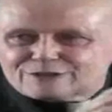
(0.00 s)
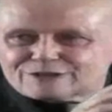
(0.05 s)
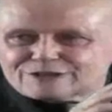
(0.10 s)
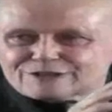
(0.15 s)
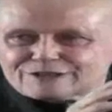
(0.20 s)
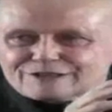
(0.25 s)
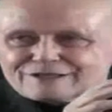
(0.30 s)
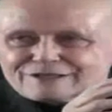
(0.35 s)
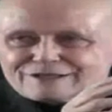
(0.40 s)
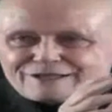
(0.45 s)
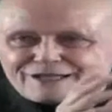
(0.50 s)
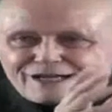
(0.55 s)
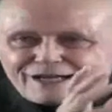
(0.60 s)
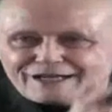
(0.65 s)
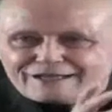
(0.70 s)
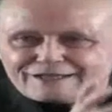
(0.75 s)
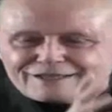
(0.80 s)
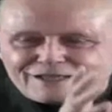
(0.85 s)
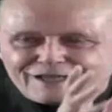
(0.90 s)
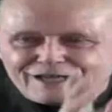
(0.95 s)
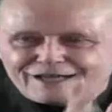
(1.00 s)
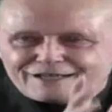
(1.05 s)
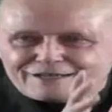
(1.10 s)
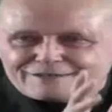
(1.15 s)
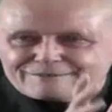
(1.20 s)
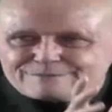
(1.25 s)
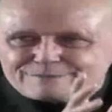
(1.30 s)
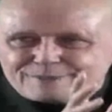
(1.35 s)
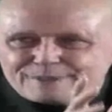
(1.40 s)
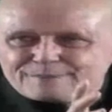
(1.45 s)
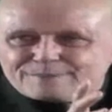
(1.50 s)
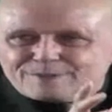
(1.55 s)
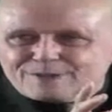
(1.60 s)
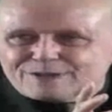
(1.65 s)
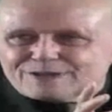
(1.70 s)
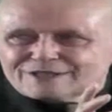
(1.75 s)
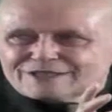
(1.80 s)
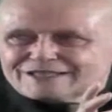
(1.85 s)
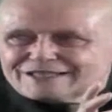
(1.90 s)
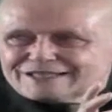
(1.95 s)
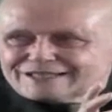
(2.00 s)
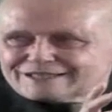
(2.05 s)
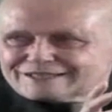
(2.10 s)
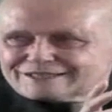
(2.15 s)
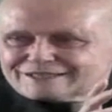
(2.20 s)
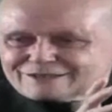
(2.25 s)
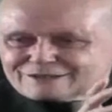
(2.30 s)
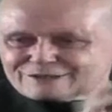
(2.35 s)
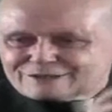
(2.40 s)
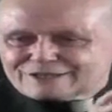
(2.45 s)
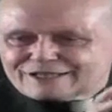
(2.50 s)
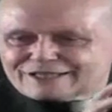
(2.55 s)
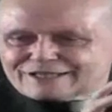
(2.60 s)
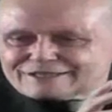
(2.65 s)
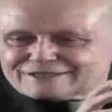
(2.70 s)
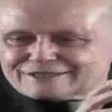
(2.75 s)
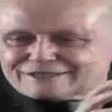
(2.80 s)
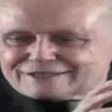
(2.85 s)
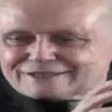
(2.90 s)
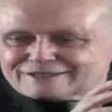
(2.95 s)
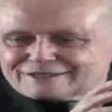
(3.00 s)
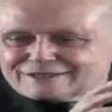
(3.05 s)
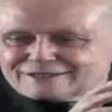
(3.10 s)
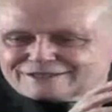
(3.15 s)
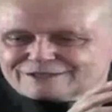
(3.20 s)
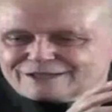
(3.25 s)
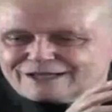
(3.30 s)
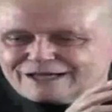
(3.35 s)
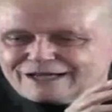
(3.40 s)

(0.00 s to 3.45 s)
the Celtic and Roman male